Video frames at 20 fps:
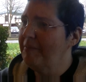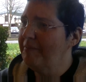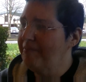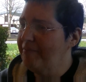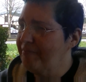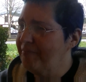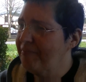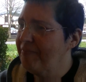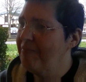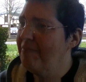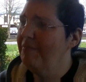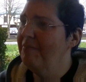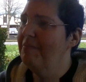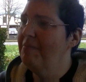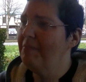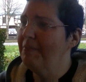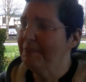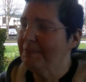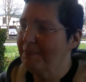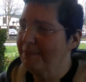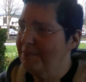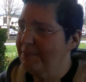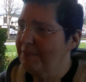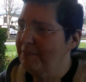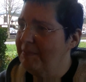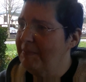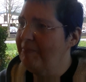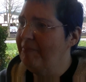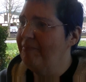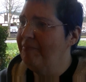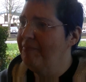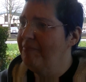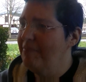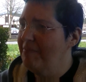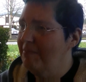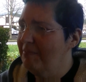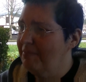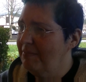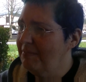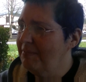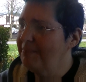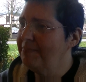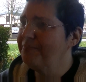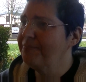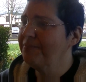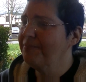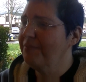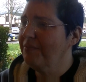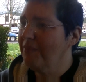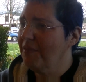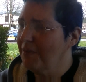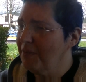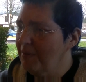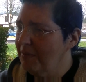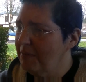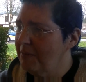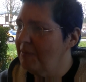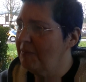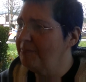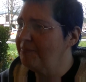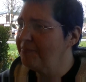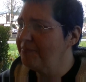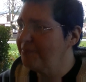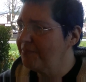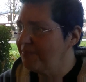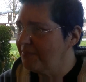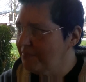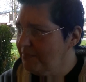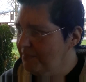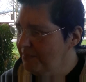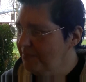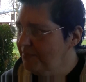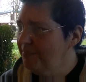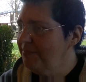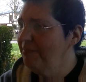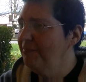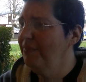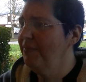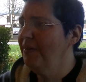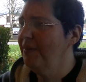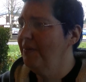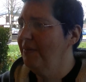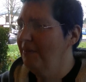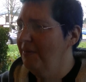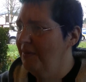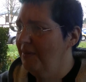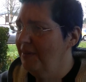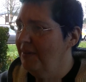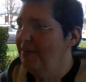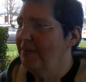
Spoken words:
It's like racism. It's like slavery. It's like, wow, God, this is terrible.